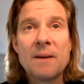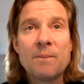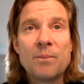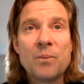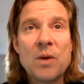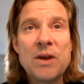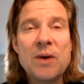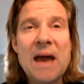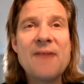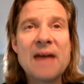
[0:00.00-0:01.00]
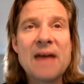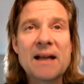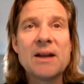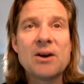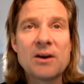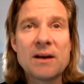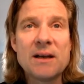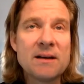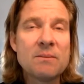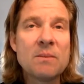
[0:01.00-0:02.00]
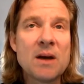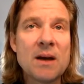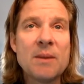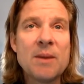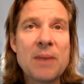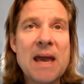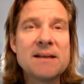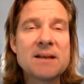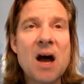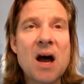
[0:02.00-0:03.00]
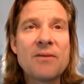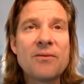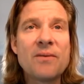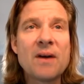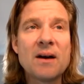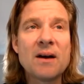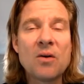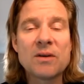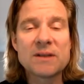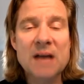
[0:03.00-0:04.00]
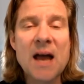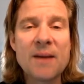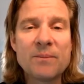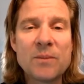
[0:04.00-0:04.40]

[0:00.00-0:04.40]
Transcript: when you have that clarity, it pays off over time.